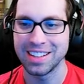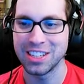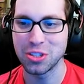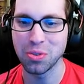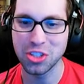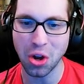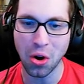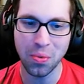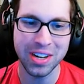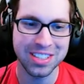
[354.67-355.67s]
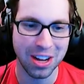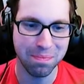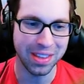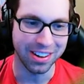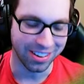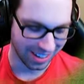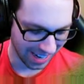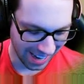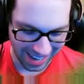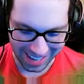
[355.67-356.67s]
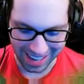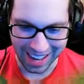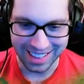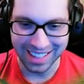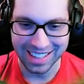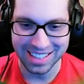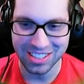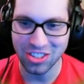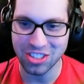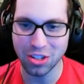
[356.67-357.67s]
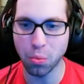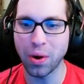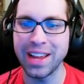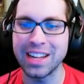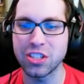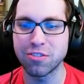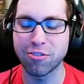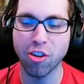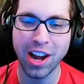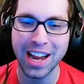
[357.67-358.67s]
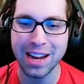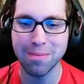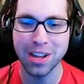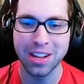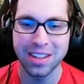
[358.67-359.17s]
This one's always up there. And I think it's just the way it's framed,